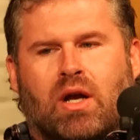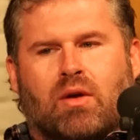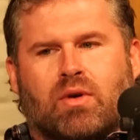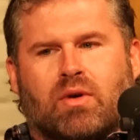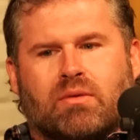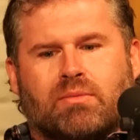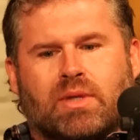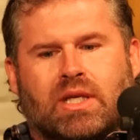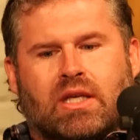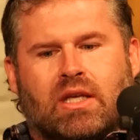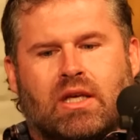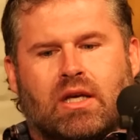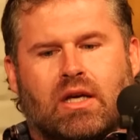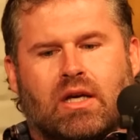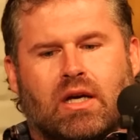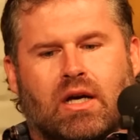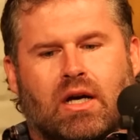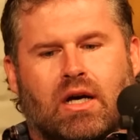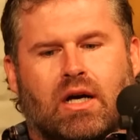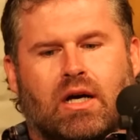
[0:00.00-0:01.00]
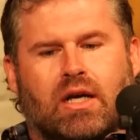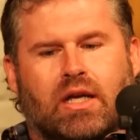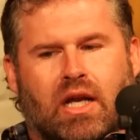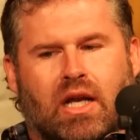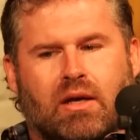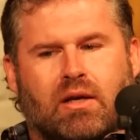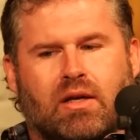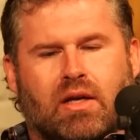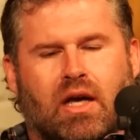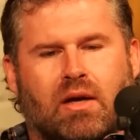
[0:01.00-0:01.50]
it with me, and
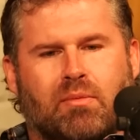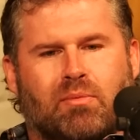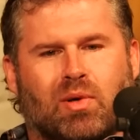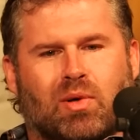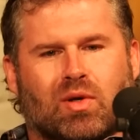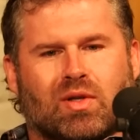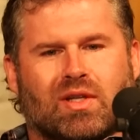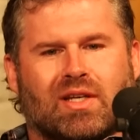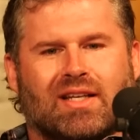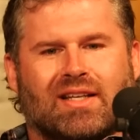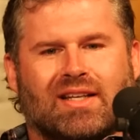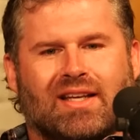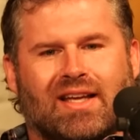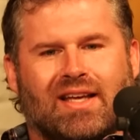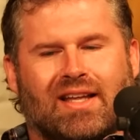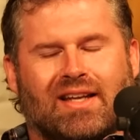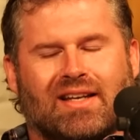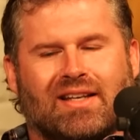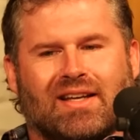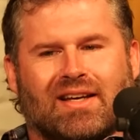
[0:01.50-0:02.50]
I pulled it. And